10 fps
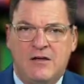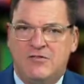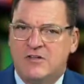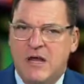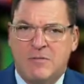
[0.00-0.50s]

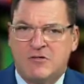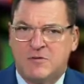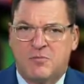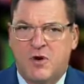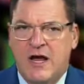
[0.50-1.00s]
you should not be
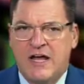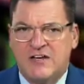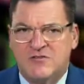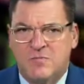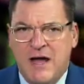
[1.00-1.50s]

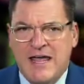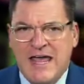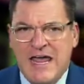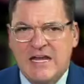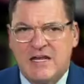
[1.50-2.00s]
surprised
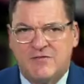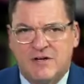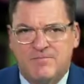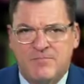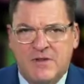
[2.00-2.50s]
by any
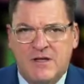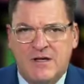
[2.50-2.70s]
of it.